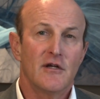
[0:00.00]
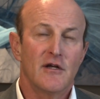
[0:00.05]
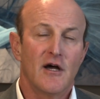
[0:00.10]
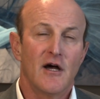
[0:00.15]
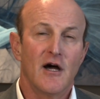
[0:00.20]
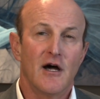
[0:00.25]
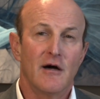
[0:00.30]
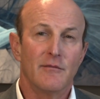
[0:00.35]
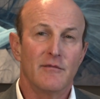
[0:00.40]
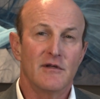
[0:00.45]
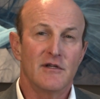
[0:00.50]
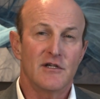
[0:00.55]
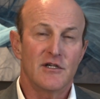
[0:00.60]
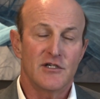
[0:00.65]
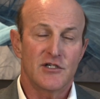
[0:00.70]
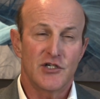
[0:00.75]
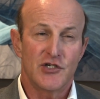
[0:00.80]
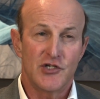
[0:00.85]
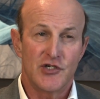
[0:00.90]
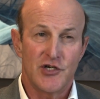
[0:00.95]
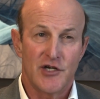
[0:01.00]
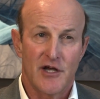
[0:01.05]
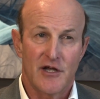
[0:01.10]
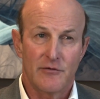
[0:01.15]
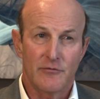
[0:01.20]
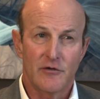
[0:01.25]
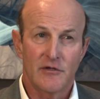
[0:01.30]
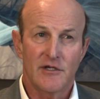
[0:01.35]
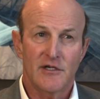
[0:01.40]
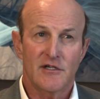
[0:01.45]
And it's
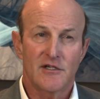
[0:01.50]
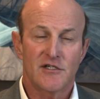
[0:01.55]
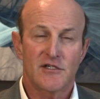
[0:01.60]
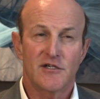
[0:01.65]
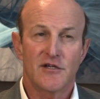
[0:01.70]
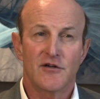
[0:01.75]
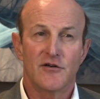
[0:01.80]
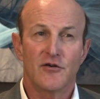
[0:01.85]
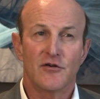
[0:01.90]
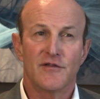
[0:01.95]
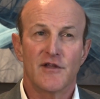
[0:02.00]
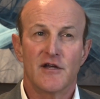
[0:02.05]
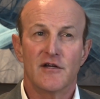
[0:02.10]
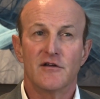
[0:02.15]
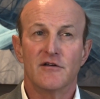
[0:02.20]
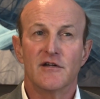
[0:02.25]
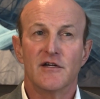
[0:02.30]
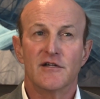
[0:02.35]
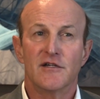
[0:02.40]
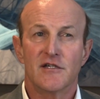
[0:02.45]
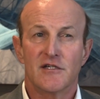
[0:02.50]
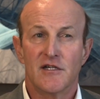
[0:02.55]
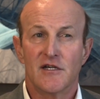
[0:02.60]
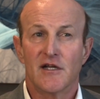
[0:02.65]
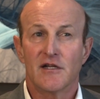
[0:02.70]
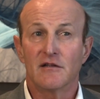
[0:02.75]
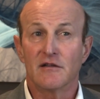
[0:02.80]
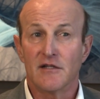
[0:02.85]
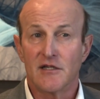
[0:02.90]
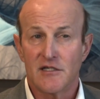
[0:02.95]
generally considered that you need to see
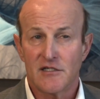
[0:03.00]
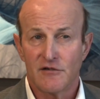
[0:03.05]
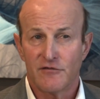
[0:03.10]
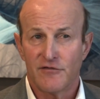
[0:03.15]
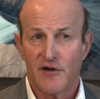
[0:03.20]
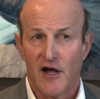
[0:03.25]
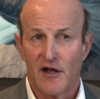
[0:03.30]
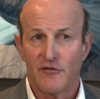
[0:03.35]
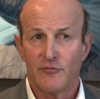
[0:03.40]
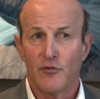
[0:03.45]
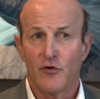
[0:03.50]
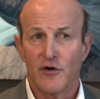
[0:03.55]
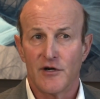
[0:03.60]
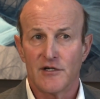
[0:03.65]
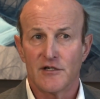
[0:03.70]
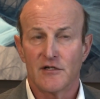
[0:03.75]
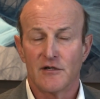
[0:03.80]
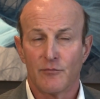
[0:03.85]
at least a 5-point